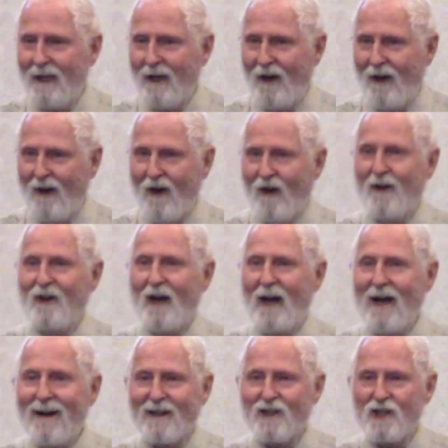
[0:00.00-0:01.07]
on
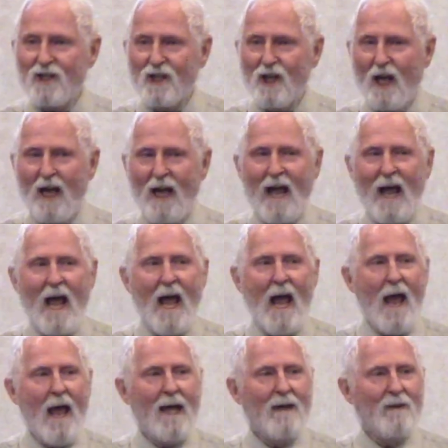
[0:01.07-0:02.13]
us.
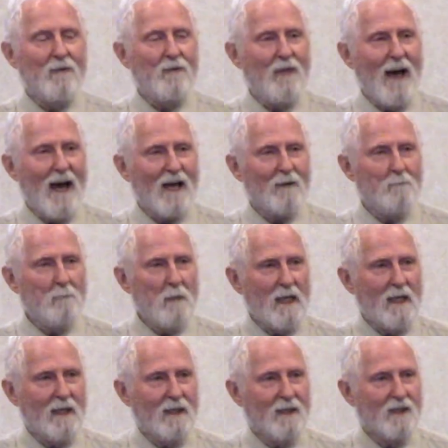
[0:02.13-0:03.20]
And that
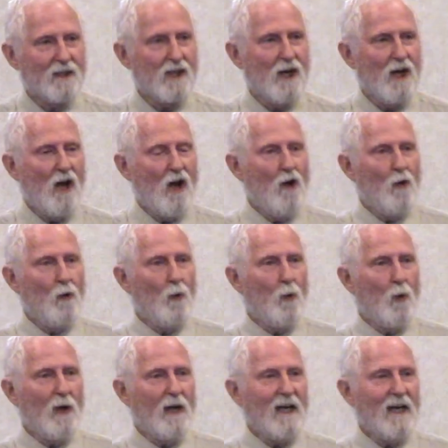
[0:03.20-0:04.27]
means
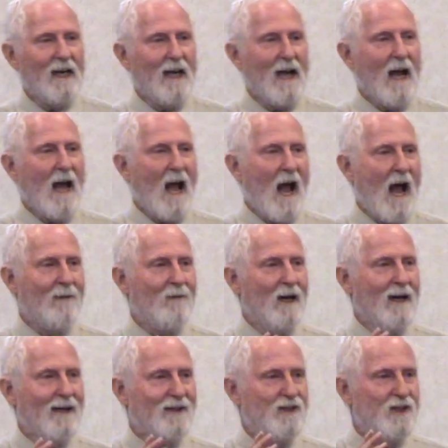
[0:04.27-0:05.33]
we have a
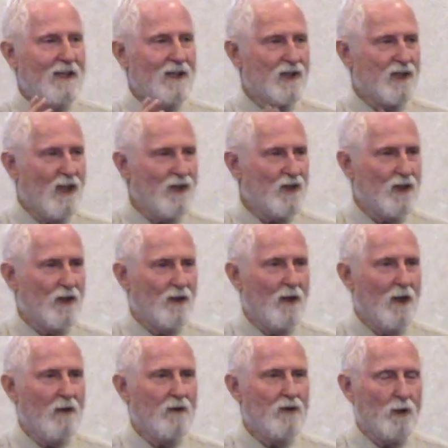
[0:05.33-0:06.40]
decision
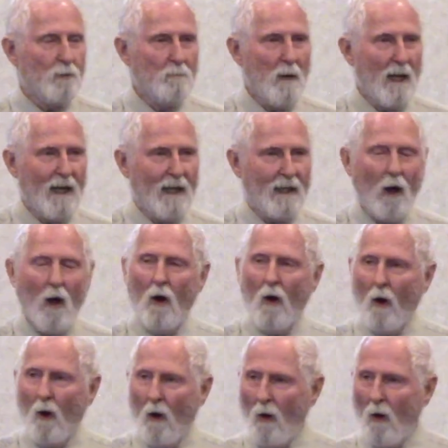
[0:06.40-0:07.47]
to make.
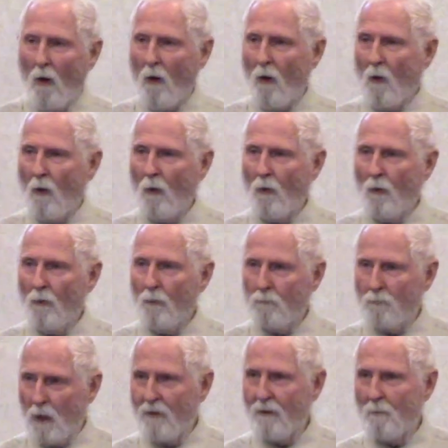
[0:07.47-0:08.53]
Oh,
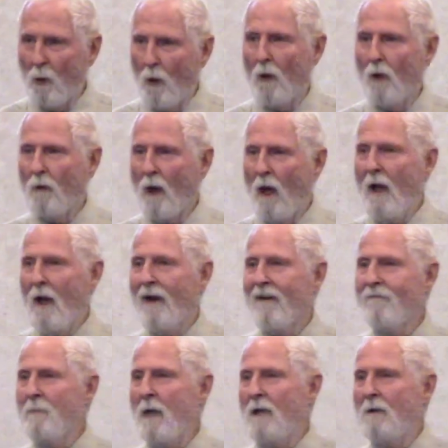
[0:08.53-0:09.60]
Brother Moore, I've
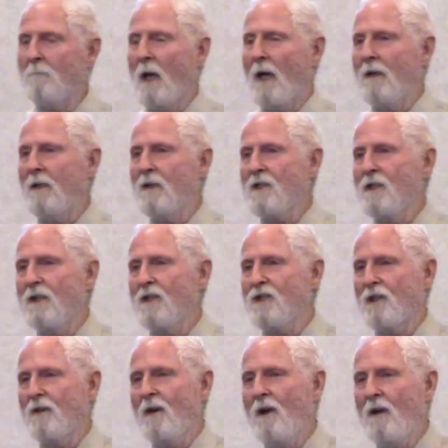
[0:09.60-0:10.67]
made my
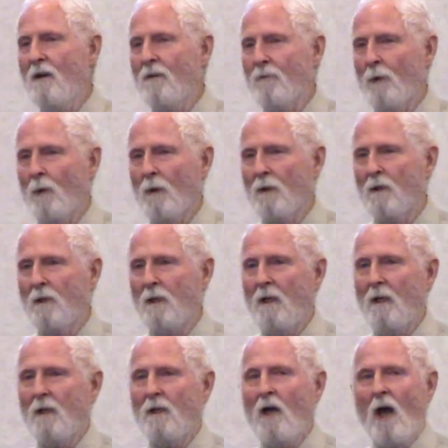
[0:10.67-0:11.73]
decision
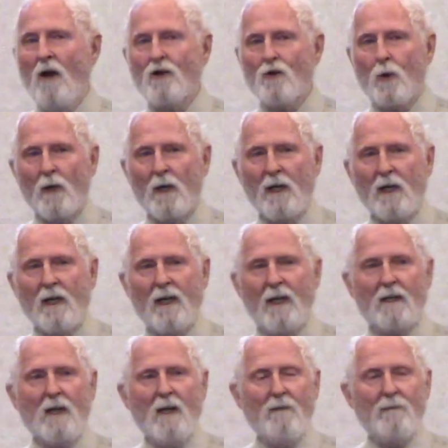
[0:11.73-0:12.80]
14,
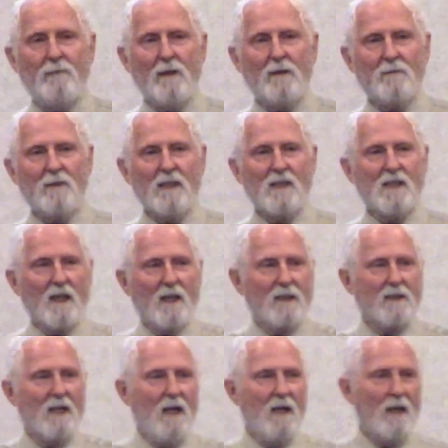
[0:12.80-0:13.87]
28, 56,
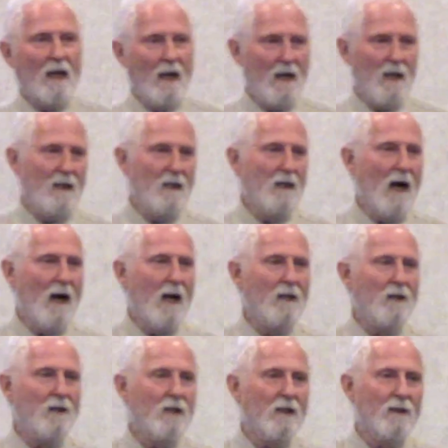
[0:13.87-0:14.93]
89
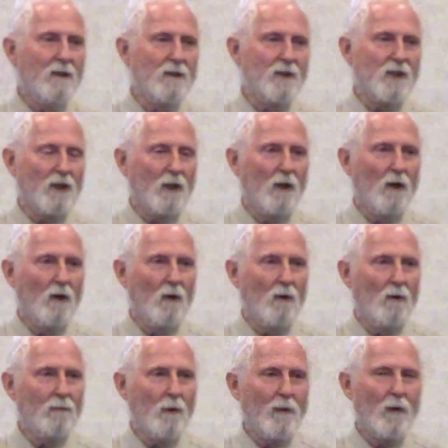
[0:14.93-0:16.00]
years ago
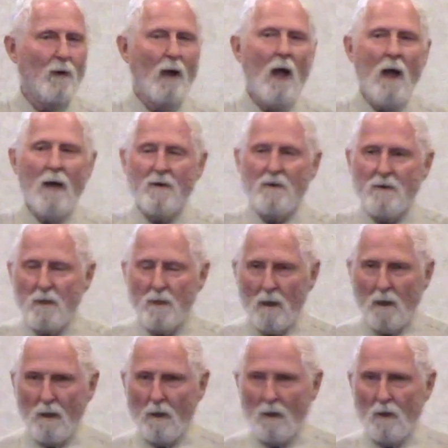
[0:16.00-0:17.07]
for the
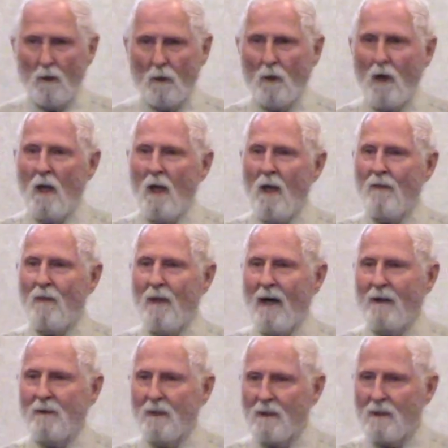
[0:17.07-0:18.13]
no that
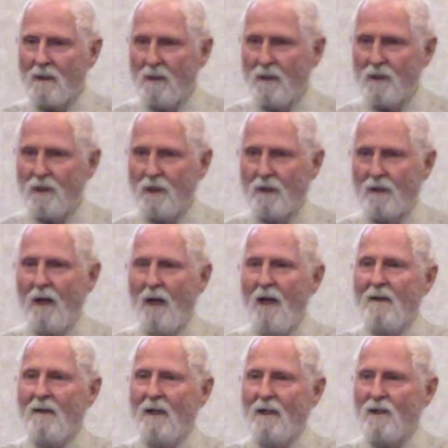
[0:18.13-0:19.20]
decision
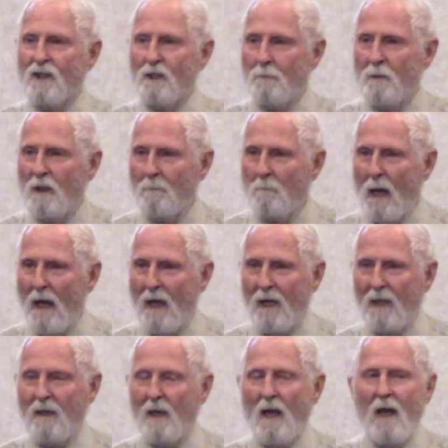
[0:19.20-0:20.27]
needs to be
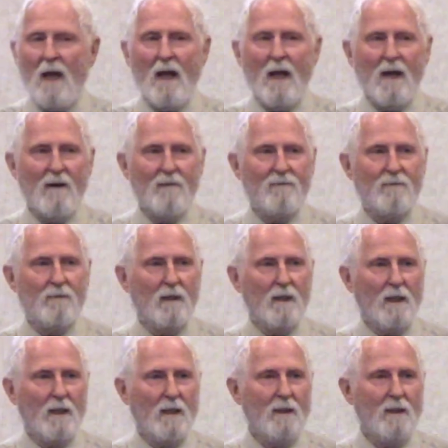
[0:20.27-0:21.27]
made every